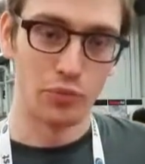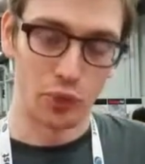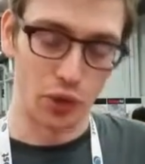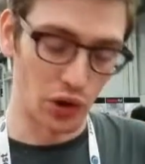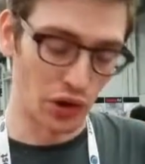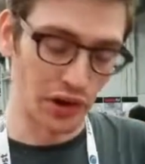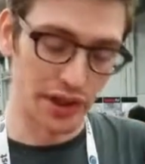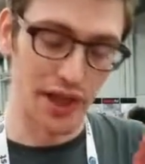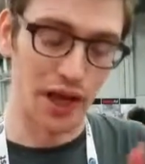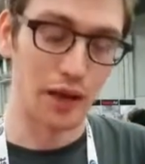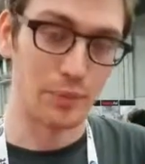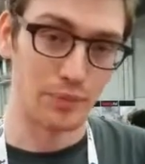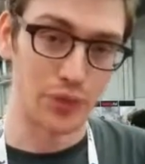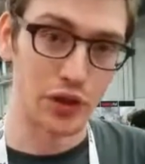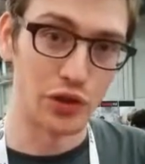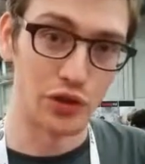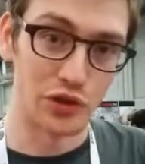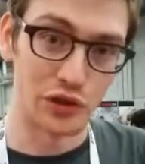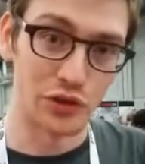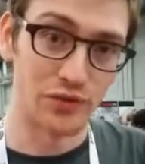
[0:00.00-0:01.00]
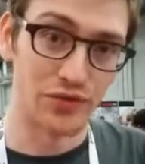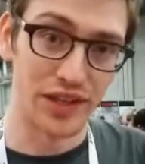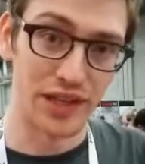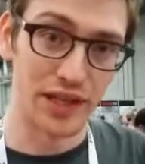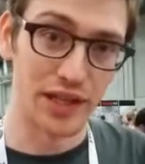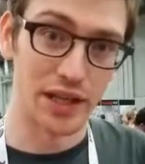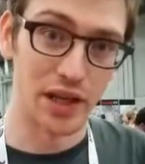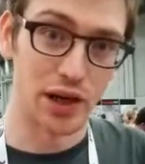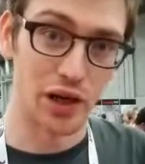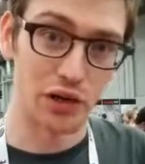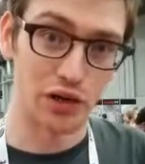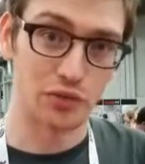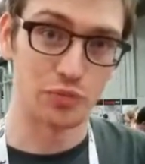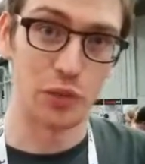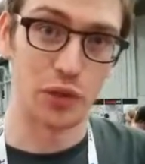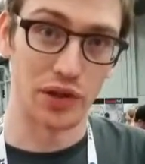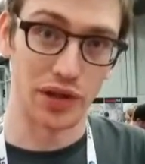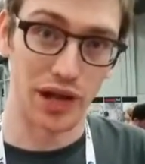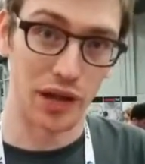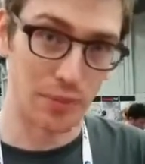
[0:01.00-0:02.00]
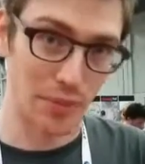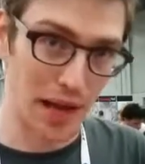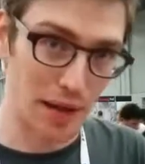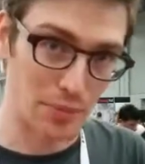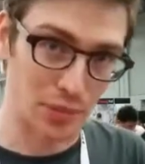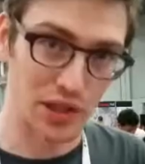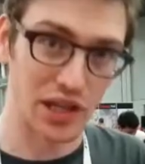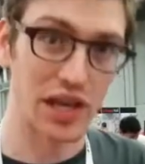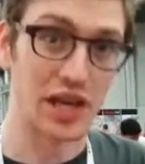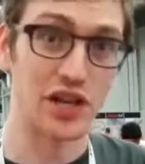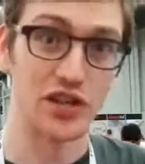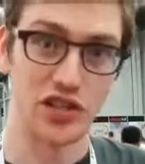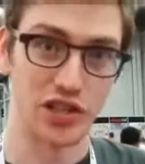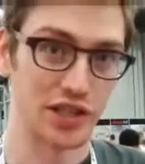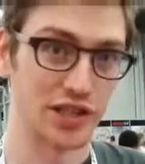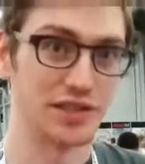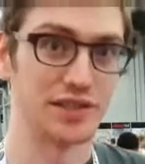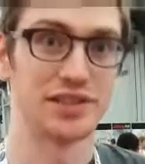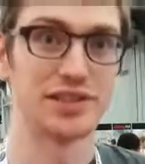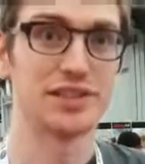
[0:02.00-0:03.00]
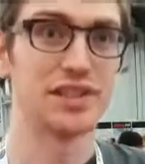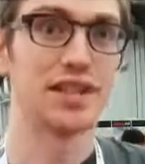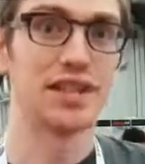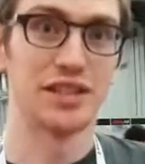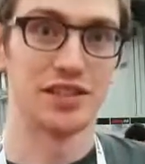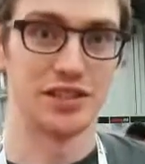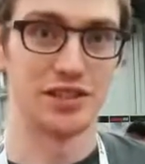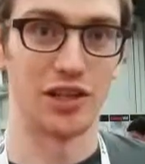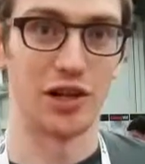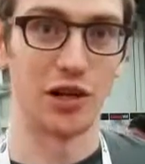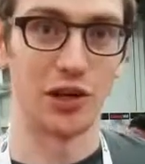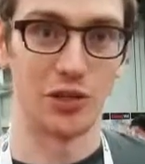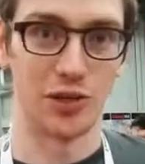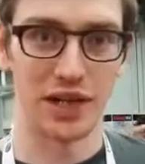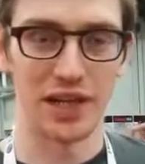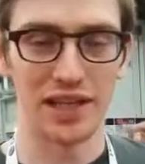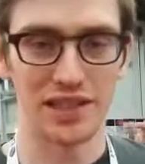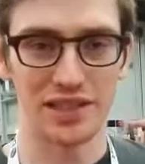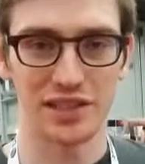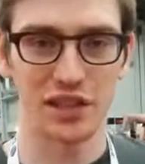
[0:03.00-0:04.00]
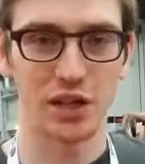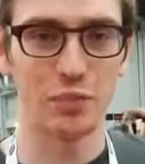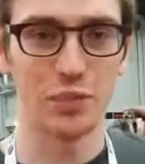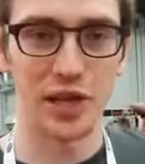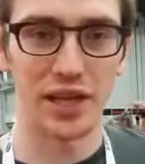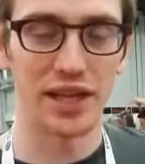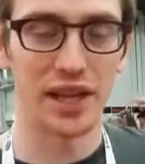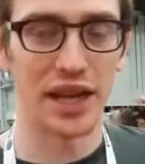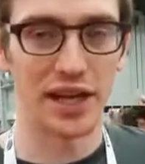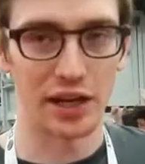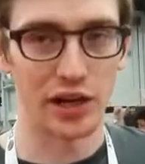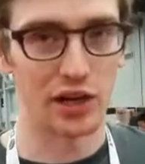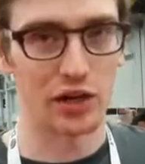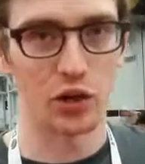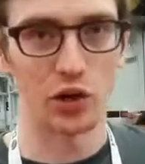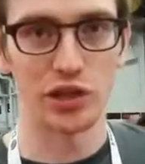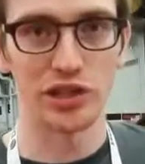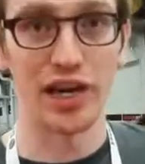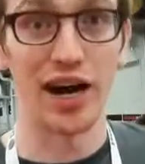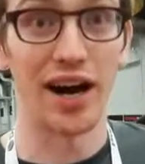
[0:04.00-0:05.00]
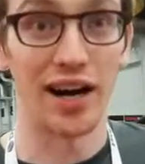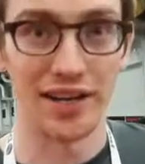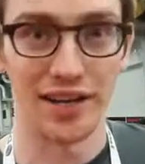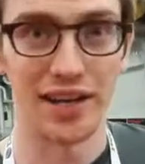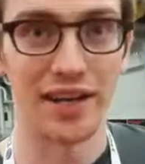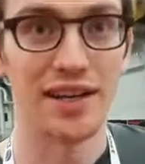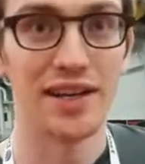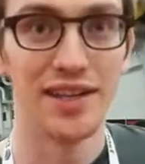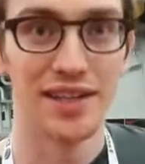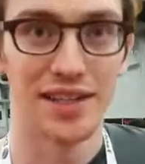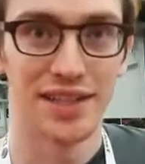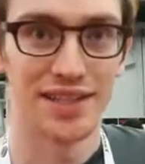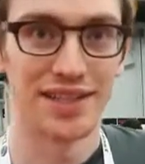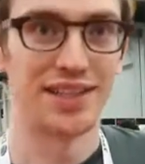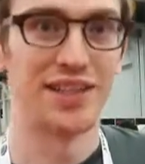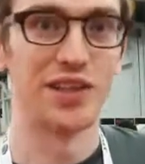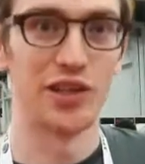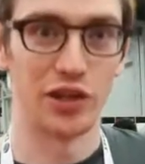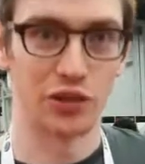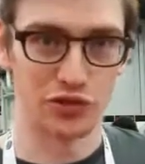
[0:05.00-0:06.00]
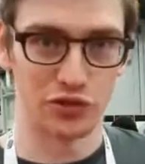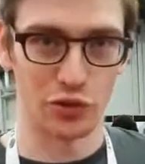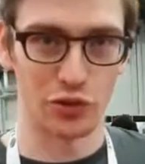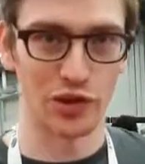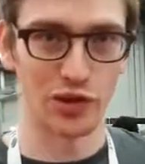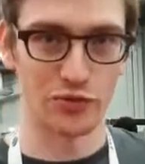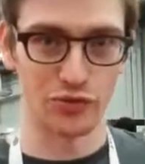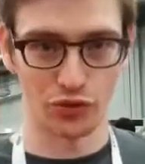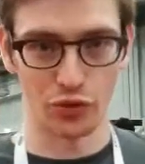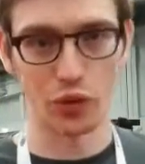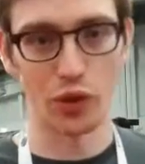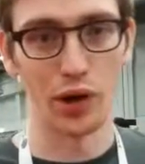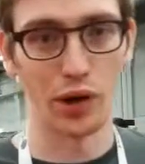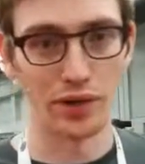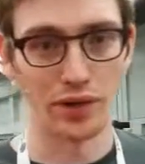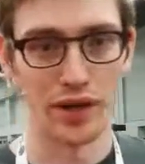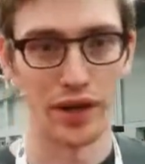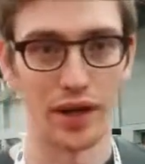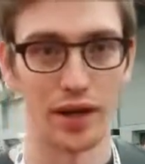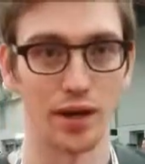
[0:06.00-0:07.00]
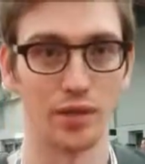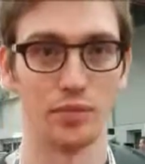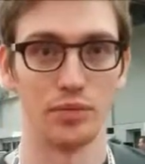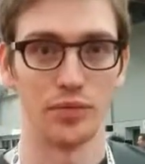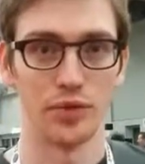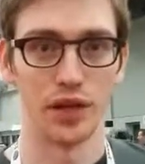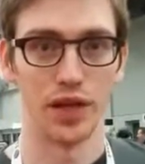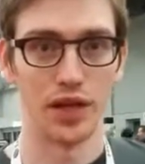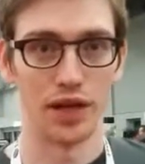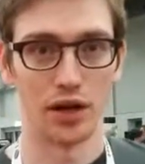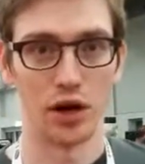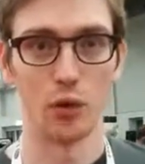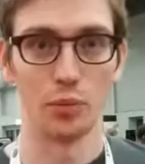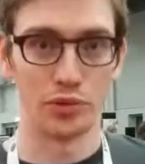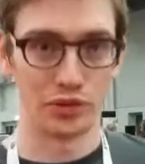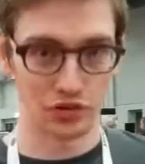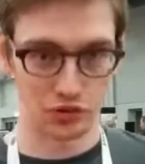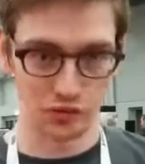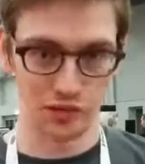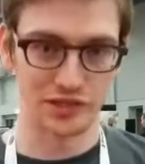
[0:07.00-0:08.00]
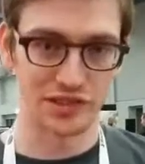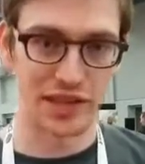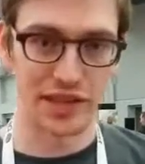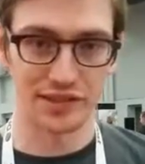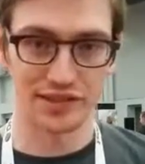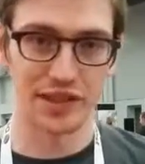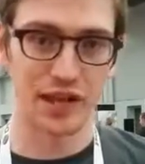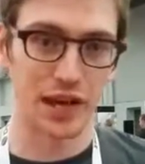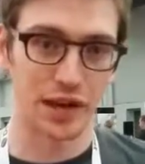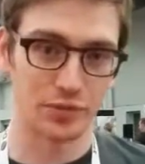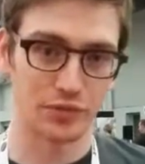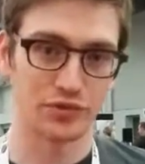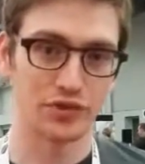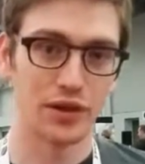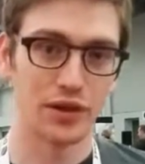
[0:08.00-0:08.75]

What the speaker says: pulling up YouTube videos, pulling up applications. So it could be like a Cortana, sort of for the open source desktops.